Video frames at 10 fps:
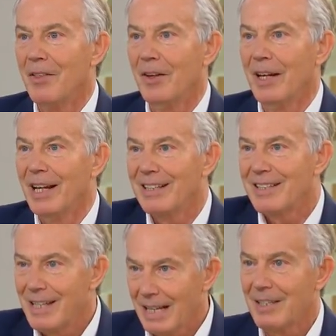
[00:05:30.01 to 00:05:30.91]
that
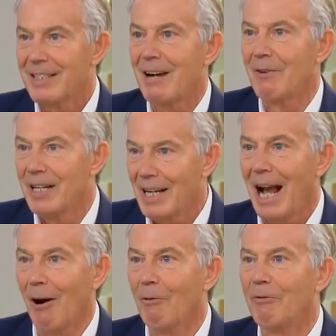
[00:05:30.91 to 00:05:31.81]
it's necessary
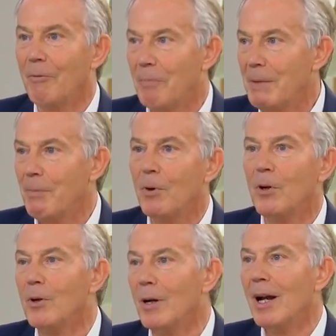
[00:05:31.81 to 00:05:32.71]
now for people
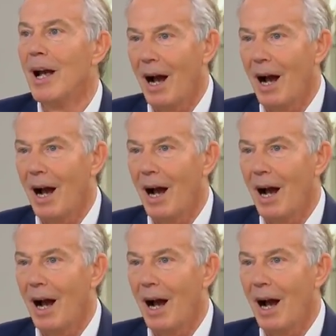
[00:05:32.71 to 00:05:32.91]
who